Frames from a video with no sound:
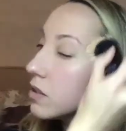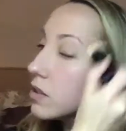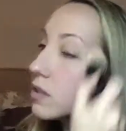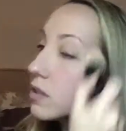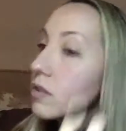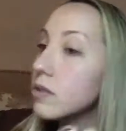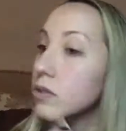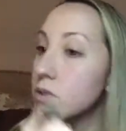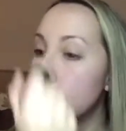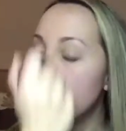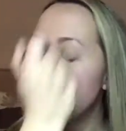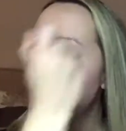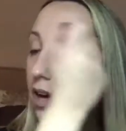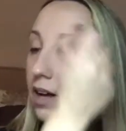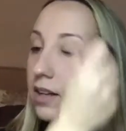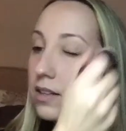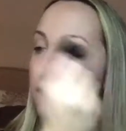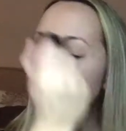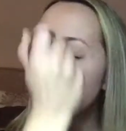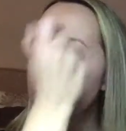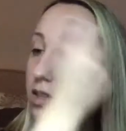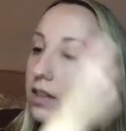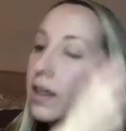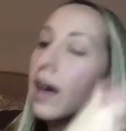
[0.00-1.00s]
So
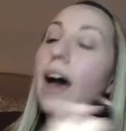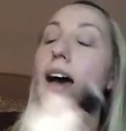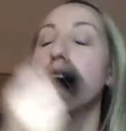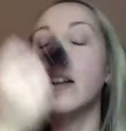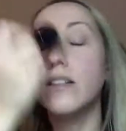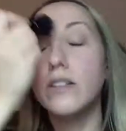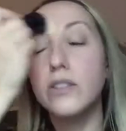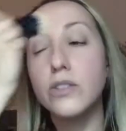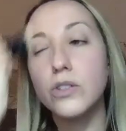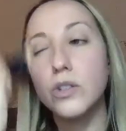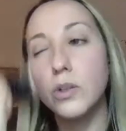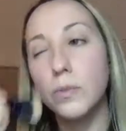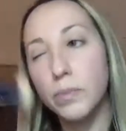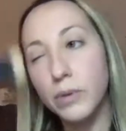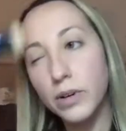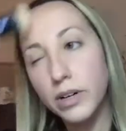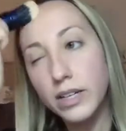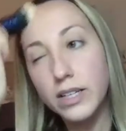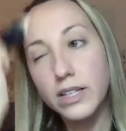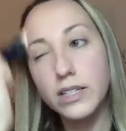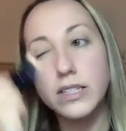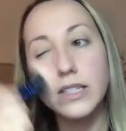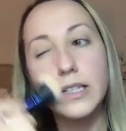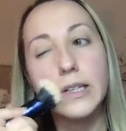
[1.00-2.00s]
that's that, super
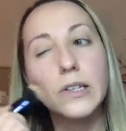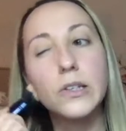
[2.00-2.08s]
easy,